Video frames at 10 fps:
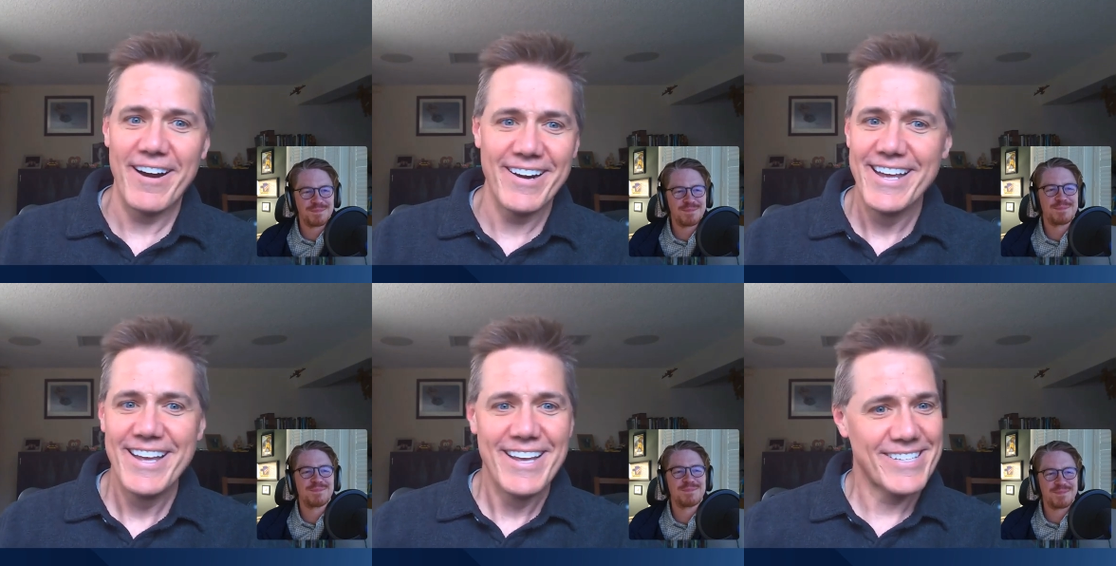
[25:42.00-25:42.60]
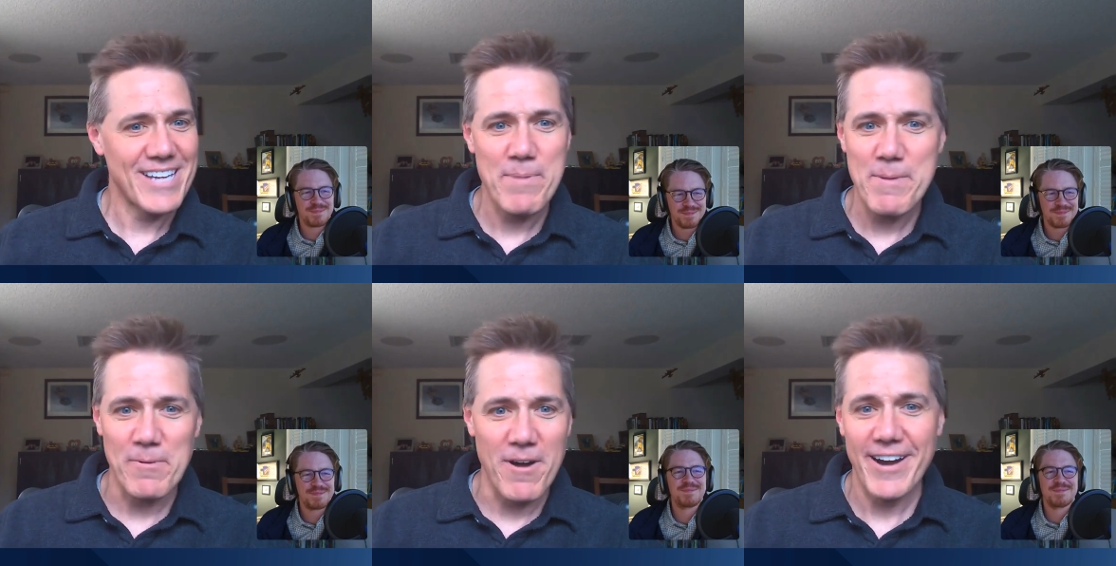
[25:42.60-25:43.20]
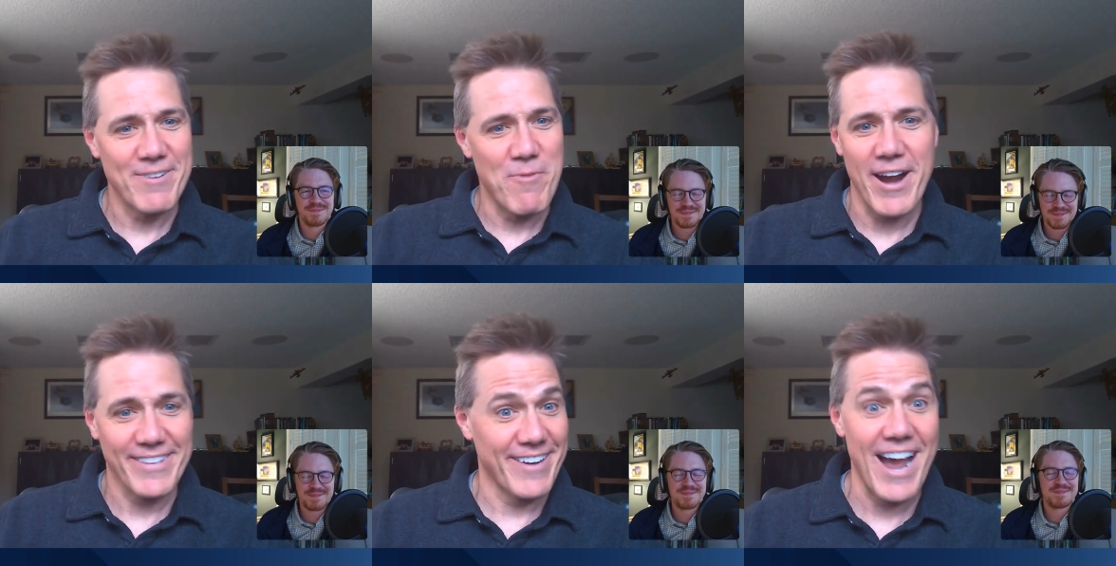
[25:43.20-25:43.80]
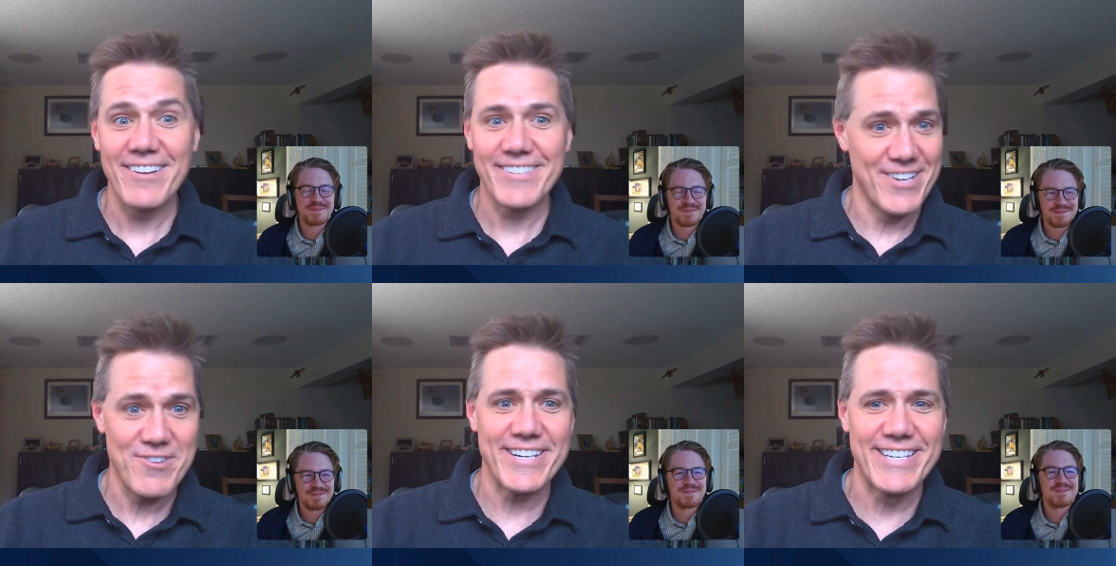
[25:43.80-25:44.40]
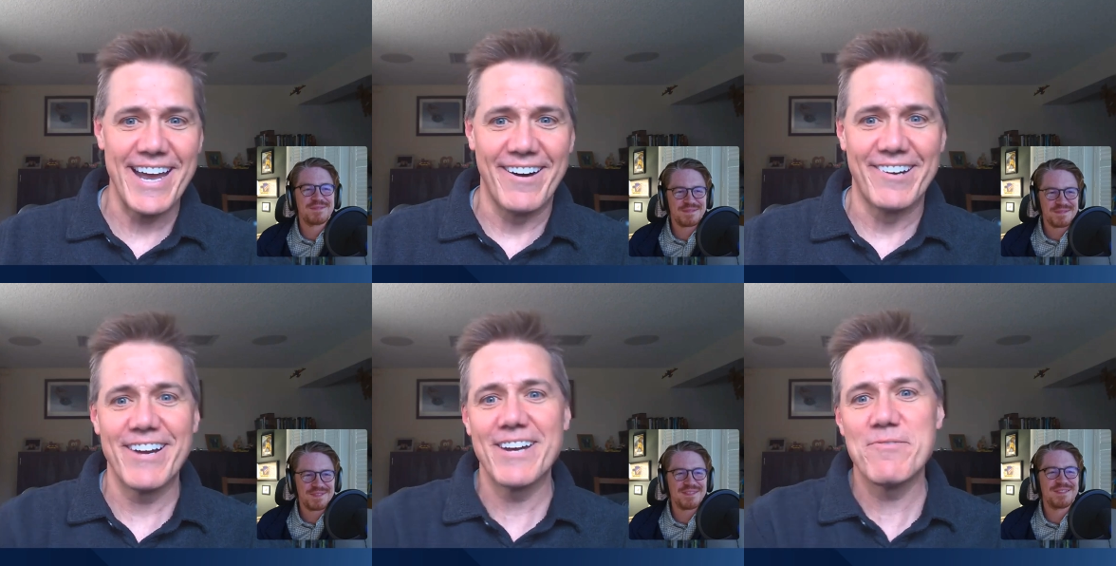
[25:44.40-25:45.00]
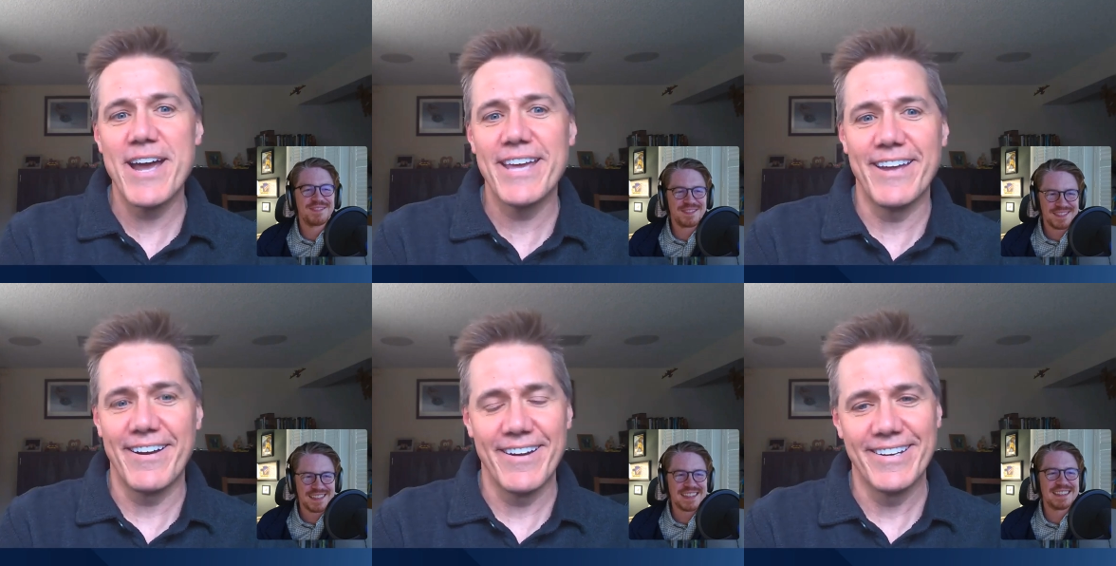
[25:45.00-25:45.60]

Speaker 1: are, some people aren't. You walk in their house and you can tell right away there.